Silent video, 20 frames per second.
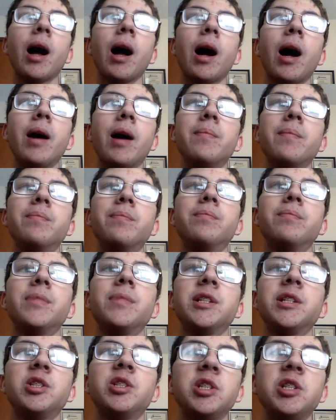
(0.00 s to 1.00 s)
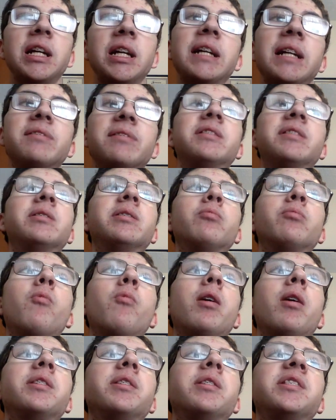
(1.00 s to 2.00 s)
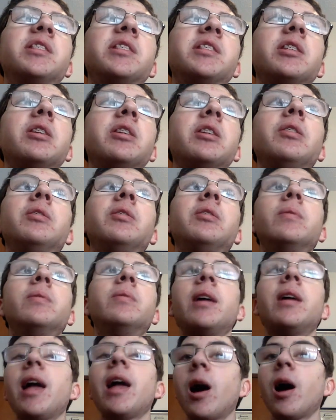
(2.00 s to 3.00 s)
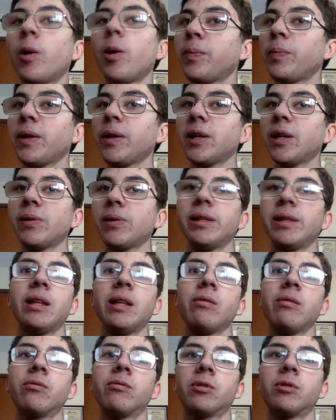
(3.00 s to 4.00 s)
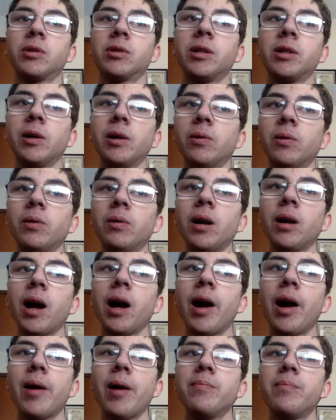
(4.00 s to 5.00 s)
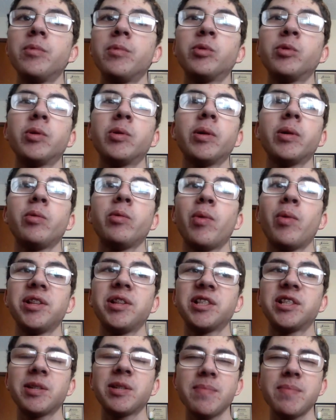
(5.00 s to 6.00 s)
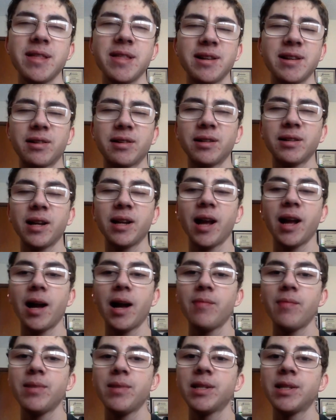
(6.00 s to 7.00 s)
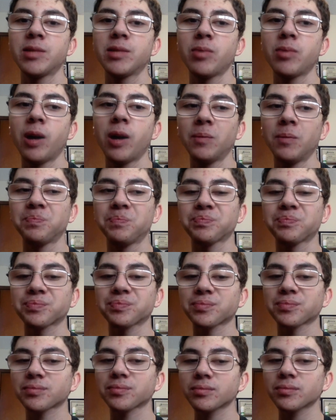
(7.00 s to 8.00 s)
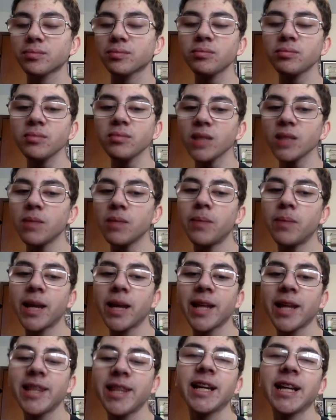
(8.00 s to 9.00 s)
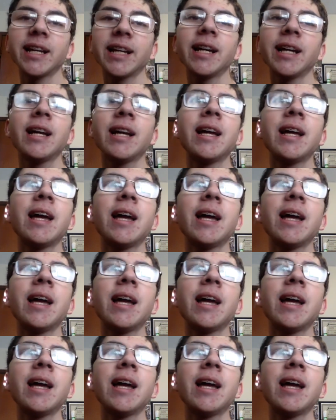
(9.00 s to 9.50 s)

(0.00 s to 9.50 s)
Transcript: um, achieves and wants to help you, and then Virgo um, really wants to be there um, as well. But I think